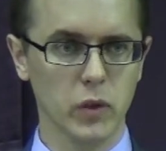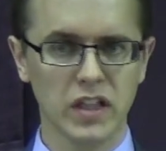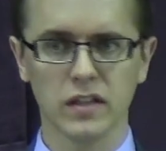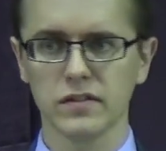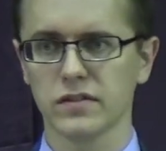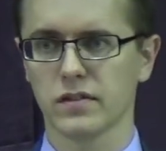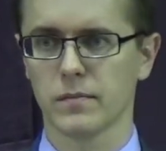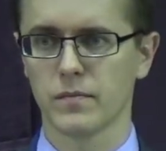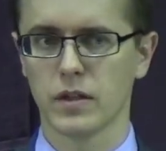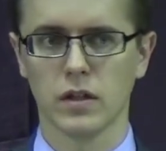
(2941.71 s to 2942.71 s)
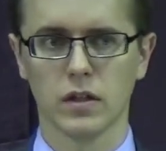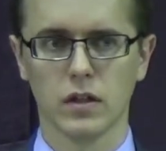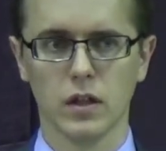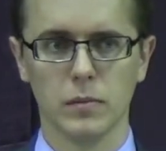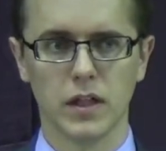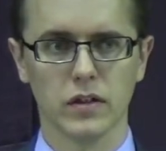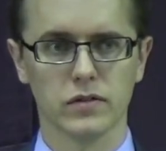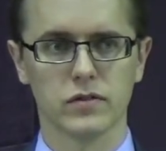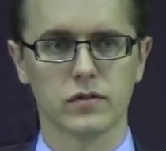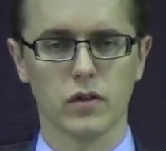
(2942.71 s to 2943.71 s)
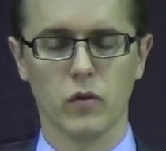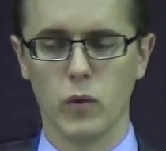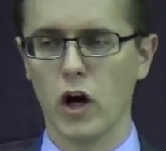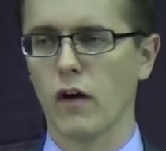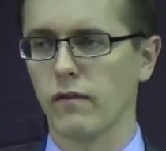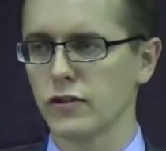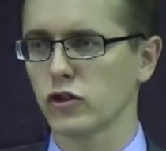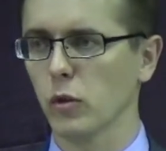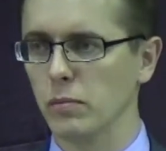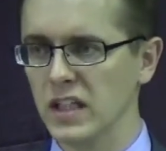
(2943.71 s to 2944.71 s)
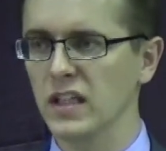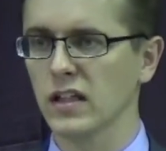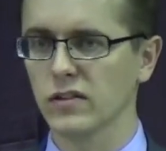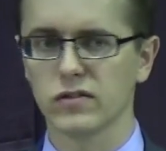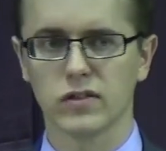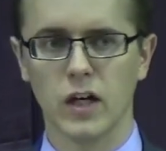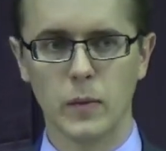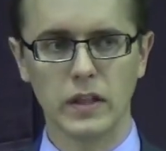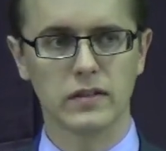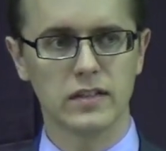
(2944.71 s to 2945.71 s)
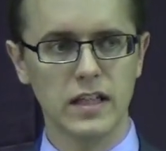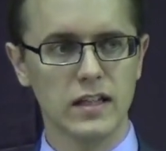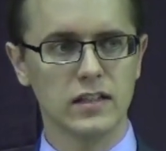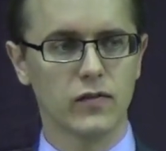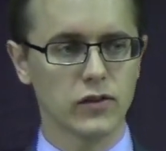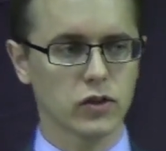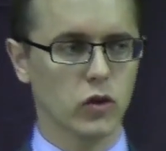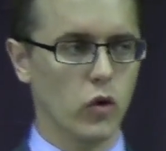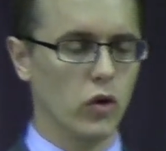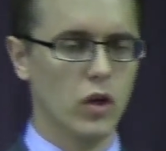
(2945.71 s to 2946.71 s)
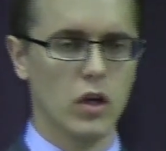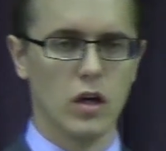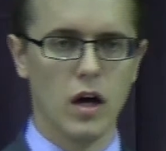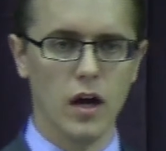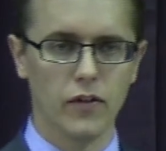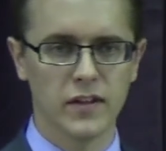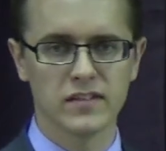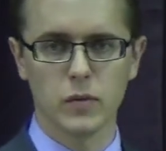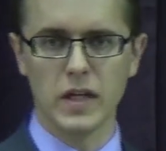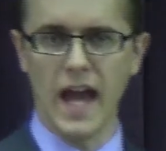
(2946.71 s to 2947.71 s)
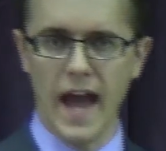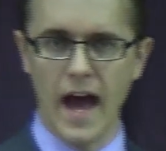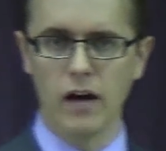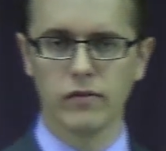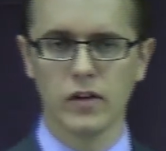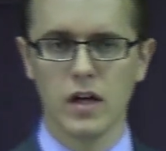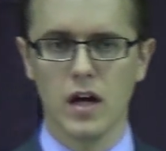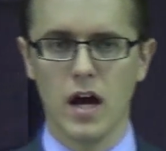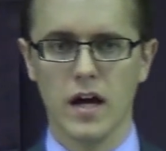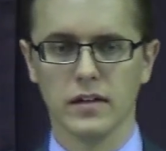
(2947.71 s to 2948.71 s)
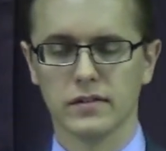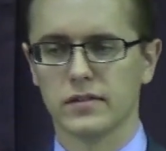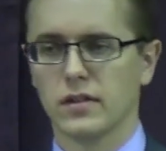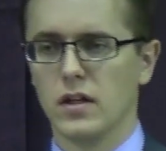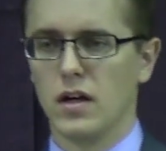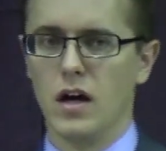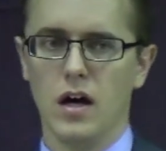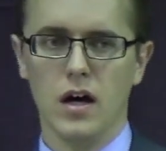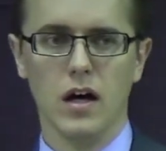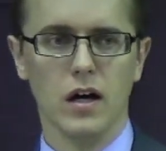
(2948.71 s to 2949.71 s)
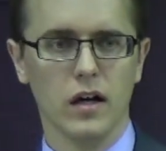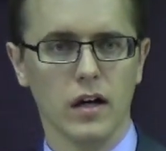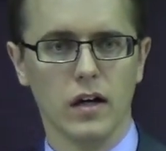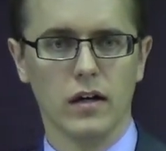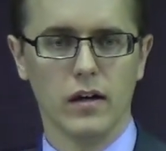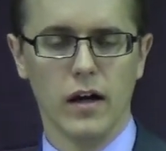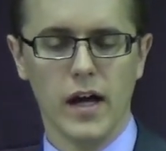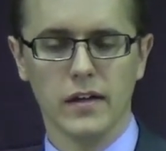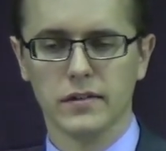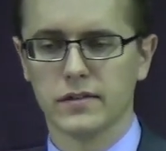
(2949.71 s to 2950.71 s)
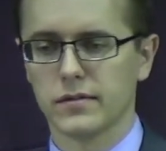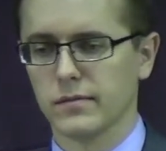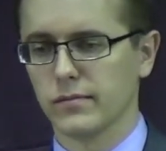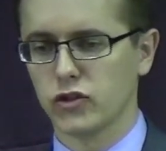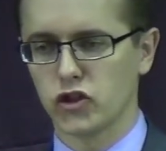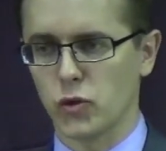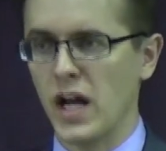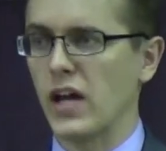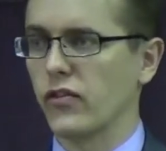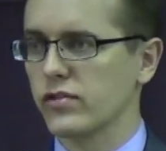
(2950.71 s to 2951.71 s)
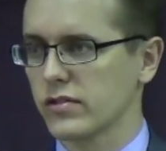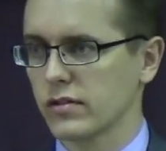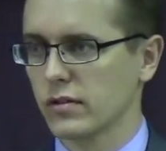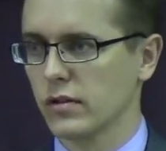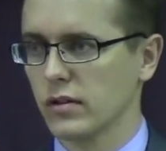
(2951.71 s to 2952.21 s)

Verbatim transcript: weakest, because we are physical beings and we see these physical uh, things that we have as uh, as strengths,